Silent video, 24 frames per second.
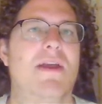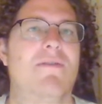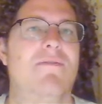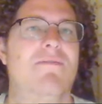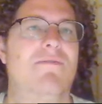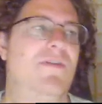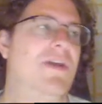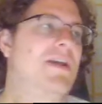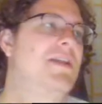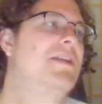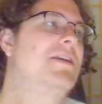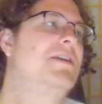
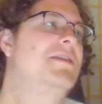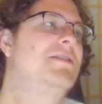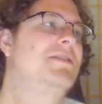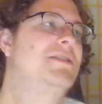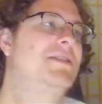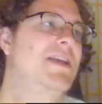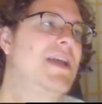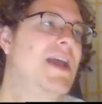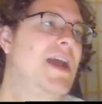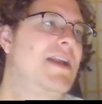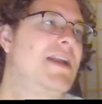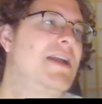villains
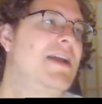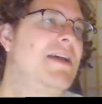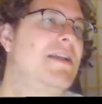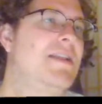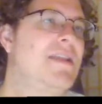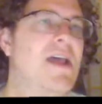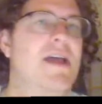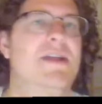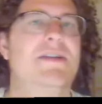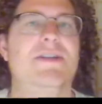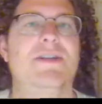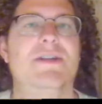getting a
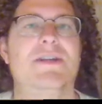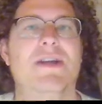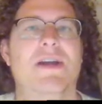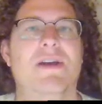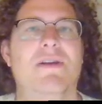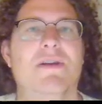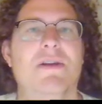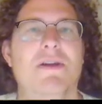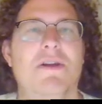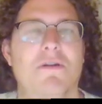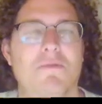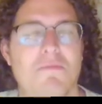
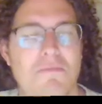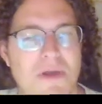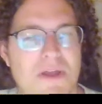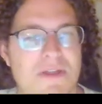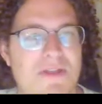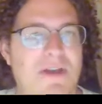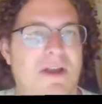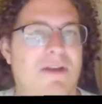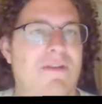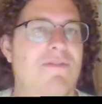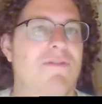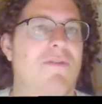legendary or
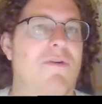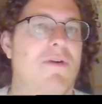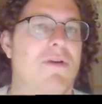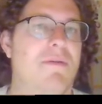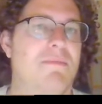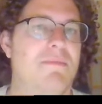mythic form.